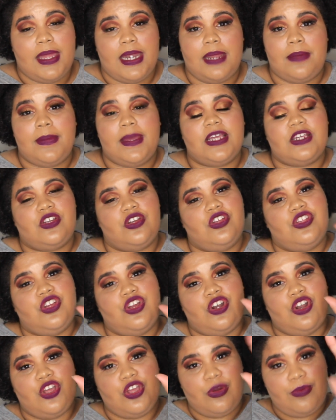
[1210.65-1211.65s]
And then make sure you
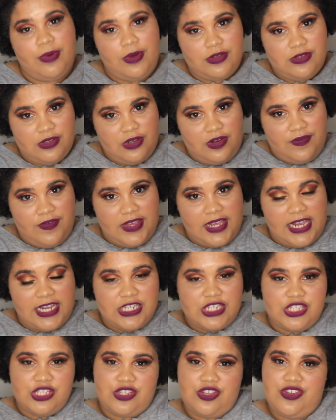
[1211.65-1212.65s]
turn on your post
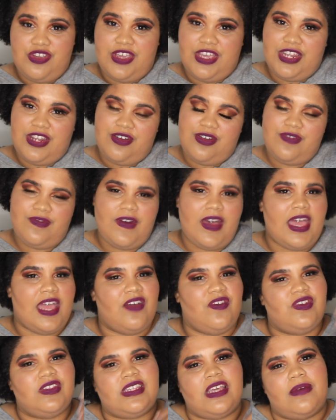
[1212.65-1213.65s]
notifications so you can get notified
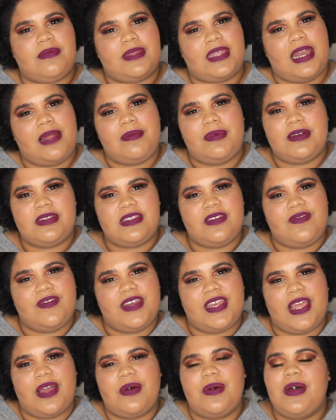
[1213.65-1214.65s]
every time that I post a
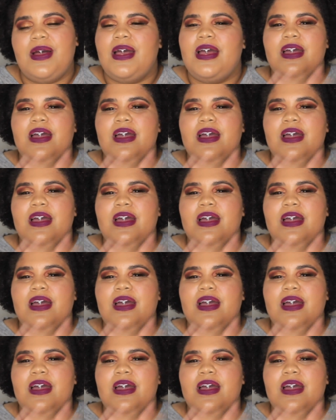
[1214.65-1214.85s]
video.